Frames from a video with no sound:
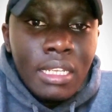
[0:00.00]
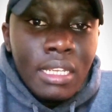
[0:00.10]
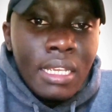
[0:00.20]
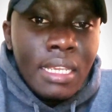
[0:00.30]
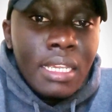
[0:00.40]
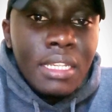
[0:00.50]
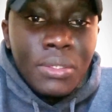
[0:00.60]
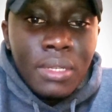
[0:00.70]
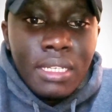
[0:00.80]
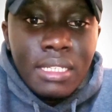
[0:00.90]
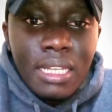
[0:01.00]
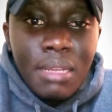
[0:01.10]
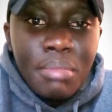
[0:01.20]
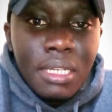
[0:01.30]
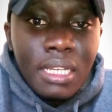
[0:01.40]
AK Insurance
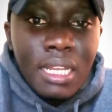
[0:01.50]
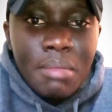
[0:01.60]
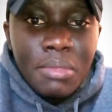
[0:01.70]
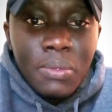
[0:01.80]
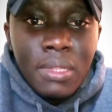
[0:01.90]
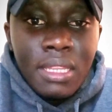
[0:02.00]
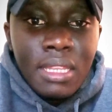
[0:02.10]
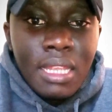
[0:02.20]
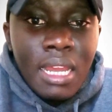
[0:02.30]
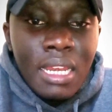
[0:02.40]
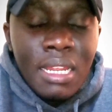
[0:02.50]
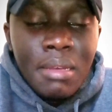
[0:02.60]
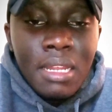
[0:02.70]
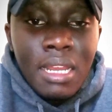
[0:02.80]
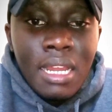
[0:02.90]
Company comes with
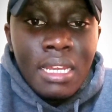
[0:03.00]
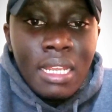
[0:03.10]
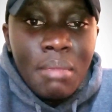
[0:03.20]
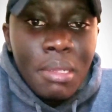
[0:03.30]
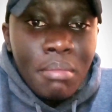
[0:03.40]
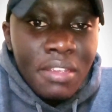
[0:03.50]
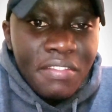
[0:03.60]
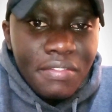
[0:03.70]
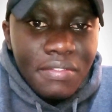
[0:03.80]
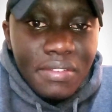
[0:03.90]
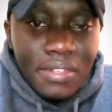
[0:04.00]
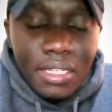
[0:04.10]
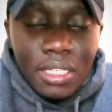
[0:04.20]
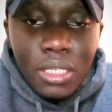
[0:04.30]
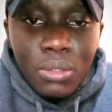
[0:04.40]
an MMF
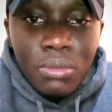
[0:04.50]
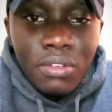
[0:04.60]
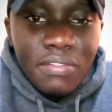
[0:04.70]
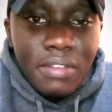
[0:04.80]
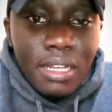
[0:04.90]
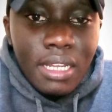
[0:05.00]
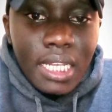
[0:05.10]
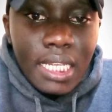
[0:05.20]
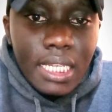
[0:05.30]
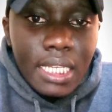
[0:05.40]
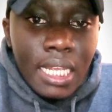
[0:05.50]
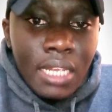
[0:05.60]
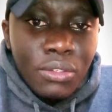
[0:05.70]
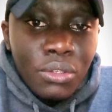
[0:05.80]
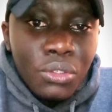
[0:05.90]
to offer
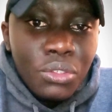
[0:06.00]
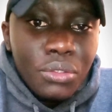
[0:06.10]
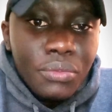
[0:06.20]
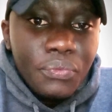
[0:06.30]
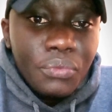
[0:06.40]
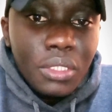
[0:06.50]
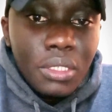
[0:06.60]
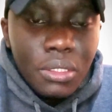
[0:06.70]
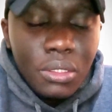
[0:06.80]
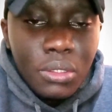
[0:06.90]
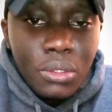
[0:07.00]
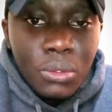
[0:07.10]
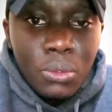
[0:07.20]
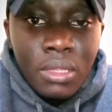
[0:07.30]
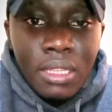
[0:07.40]
a solution
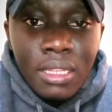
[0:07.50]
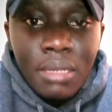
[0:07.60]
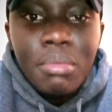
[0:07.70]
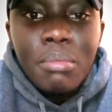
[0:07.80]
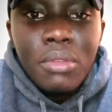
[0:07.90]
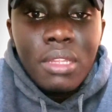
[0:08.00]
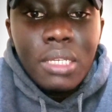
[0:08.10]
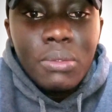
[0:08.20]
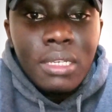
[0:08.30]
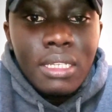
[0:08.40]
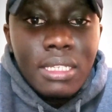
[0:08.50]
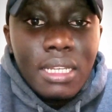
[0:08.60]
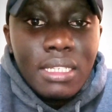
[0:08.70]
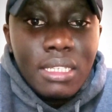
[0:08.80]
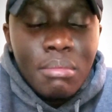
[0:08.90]
to the three people that we
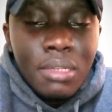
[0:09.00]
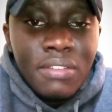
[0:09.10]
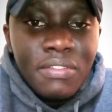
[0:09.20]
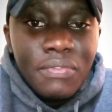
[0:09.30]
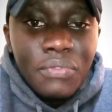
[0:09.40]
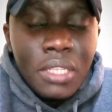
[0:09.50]
discussed above.